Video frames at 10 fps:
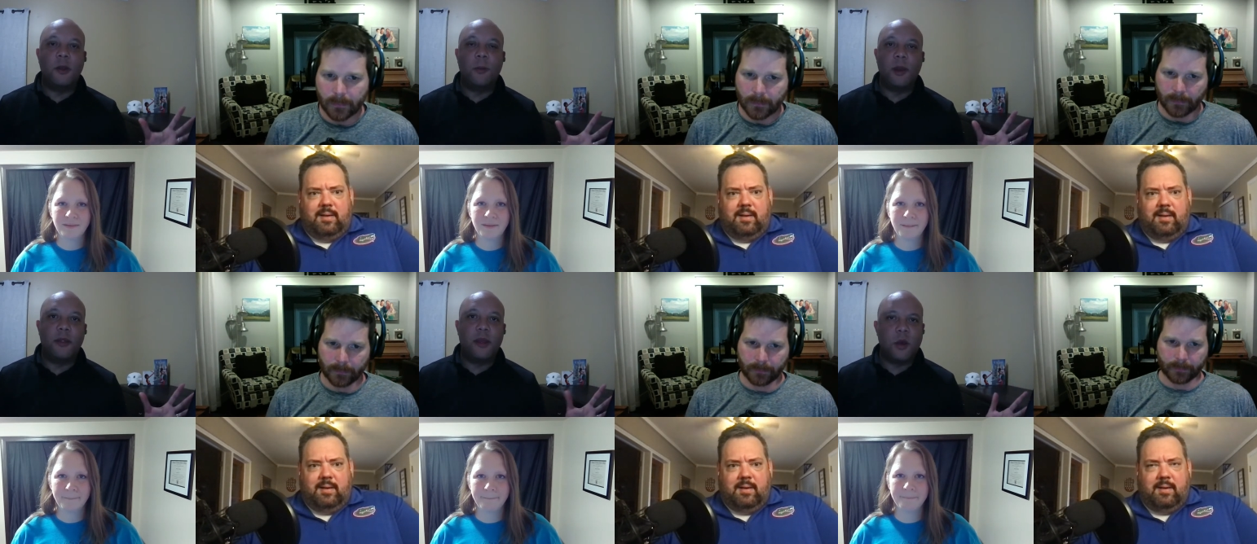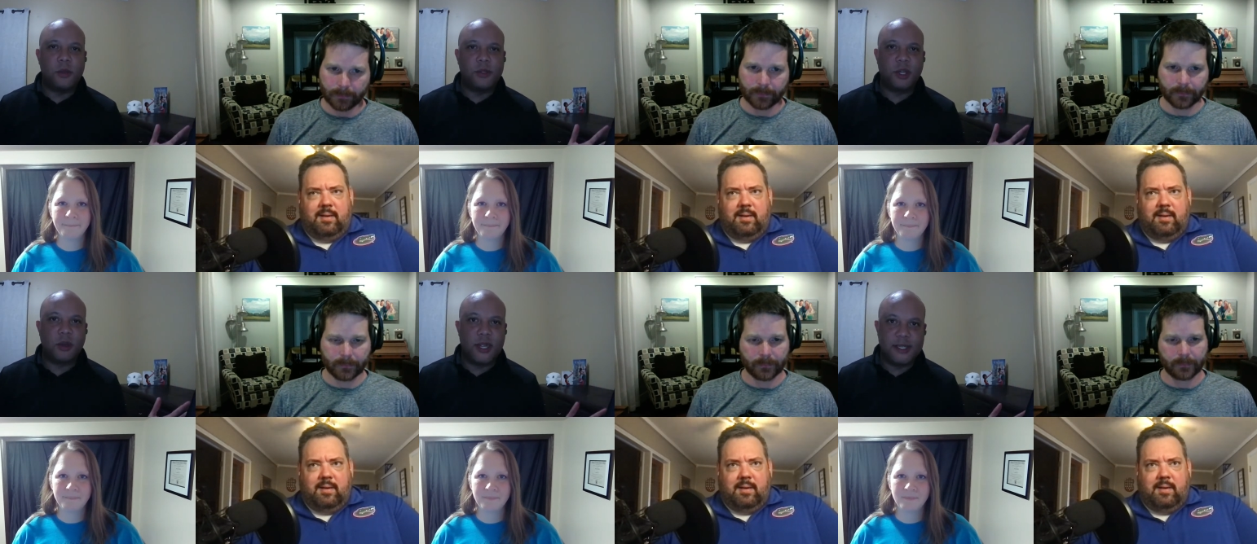Speaker 1: little bit of the
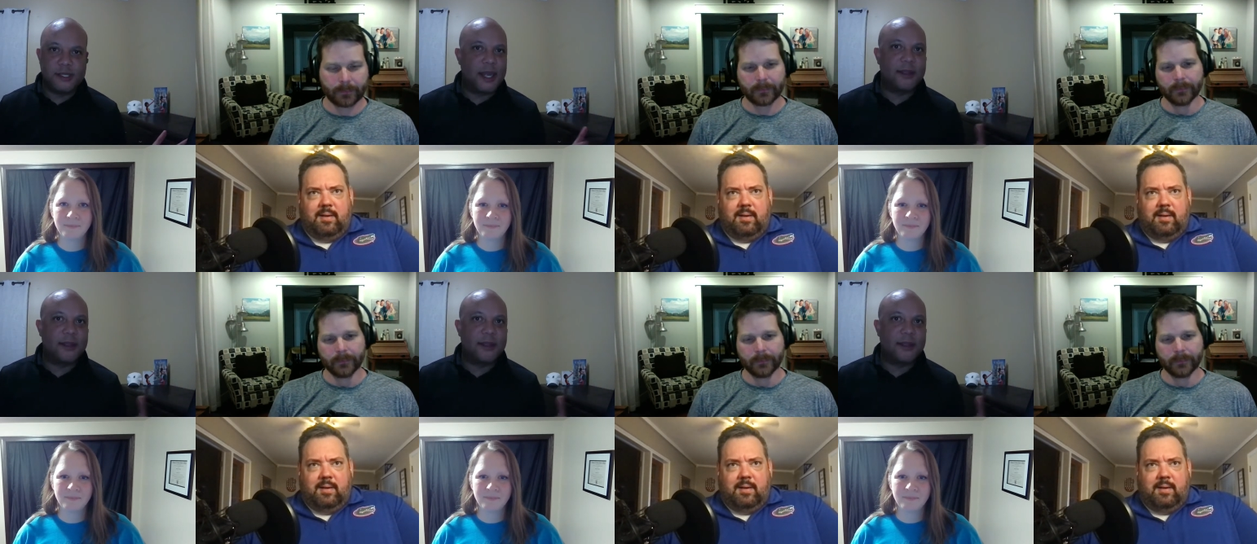culture is